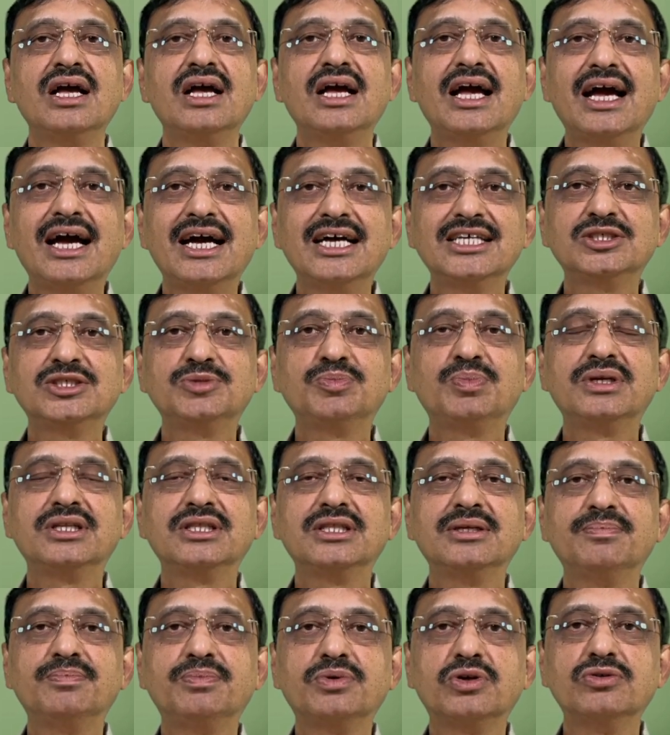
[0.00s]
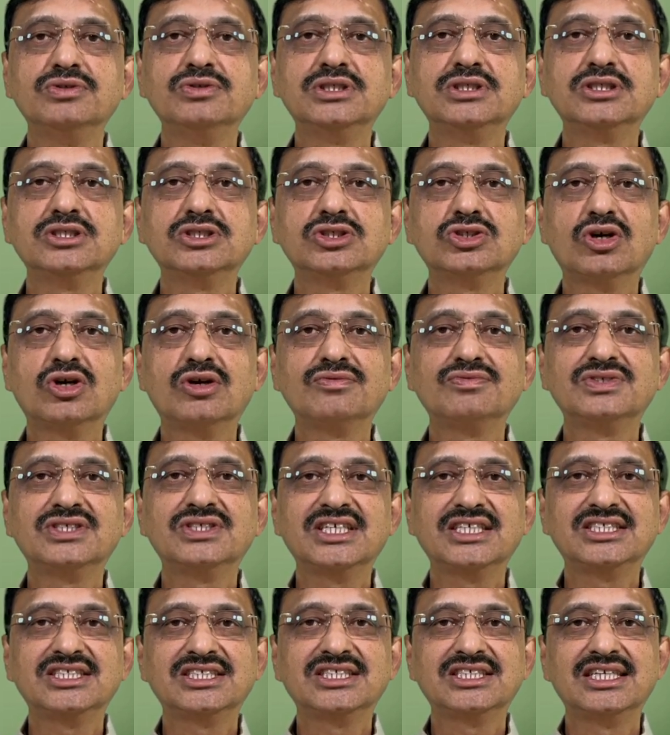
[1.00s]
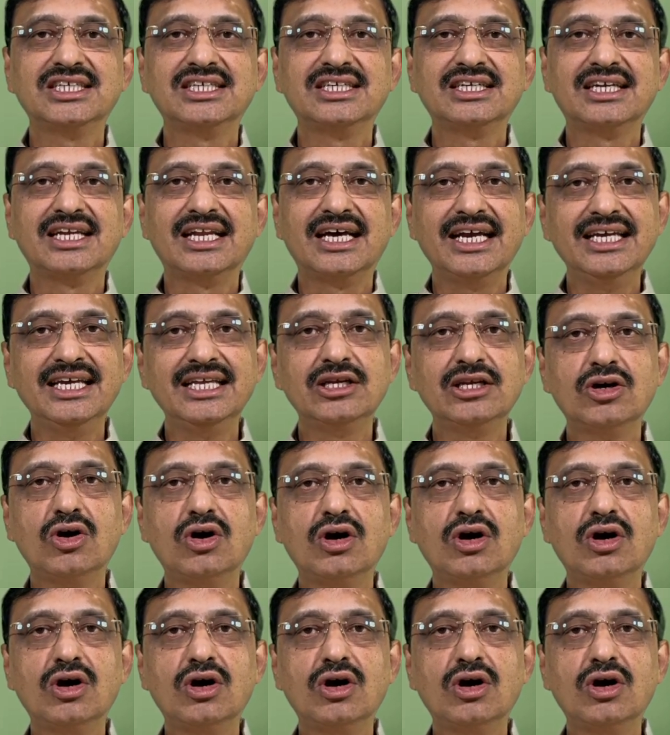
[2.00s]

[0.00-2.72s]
as per the provisions of Section 9